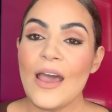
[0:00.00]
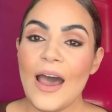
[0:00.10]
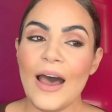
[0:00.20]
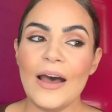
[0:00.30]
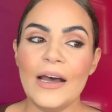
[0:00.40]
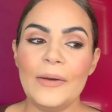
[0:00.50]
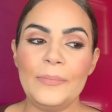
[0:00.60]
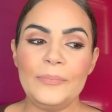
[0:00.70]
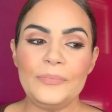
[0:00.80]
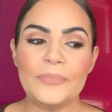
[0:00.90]

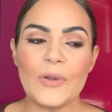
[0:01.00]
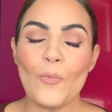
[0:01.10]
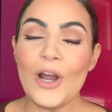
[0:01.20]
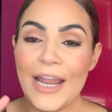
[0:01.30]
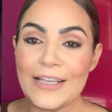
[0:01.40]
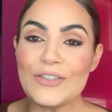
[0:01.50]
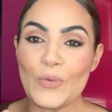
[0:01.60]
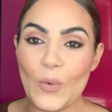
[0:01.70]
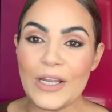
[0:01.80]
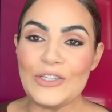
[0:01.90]
one has to
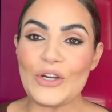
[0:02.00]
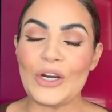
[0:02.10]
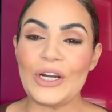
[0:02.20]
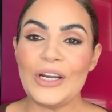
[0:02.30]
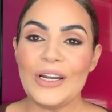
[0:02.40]
wonder,